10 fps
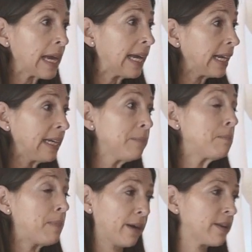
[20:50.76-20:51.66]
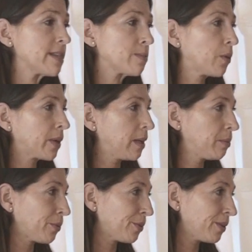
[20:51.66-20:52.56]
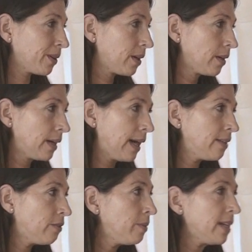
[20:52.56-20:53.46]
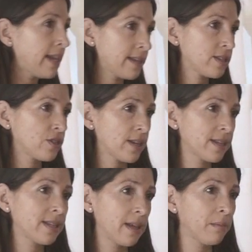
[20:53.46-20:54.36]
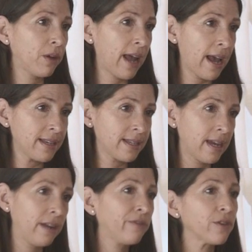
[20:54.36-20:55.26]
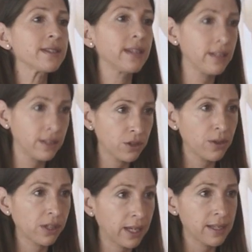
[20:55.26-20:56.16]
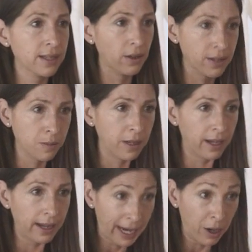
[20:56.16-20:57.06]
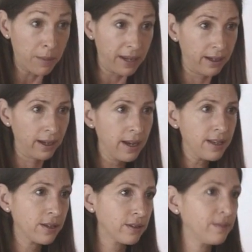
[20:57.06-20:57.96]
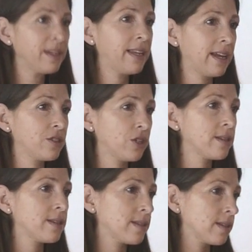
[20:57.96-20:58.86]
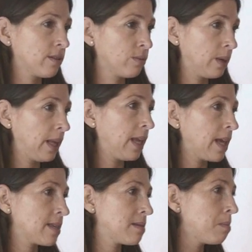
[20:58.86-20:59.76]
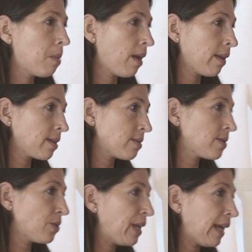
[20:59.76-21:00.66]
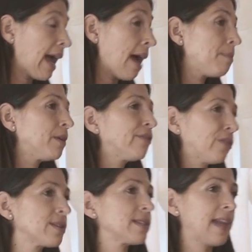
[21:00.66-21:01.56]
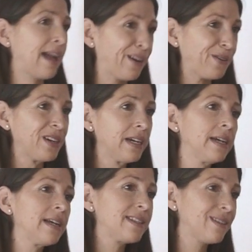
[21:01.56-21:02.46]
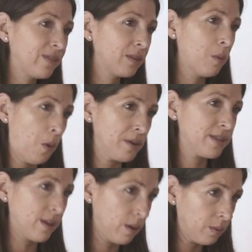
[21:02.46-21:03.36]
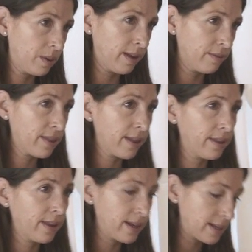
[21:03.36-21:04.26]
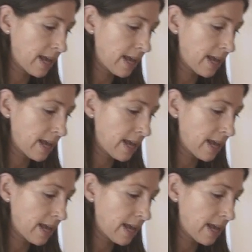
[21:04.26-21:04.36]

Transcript: and he barely spoke Hebrew. And to me, that's just symbolized, and of course, the Jewish kids don't speak Arabic. So to me, that just really is symbolic to see the gap. And of course, now it's even more so with everything that is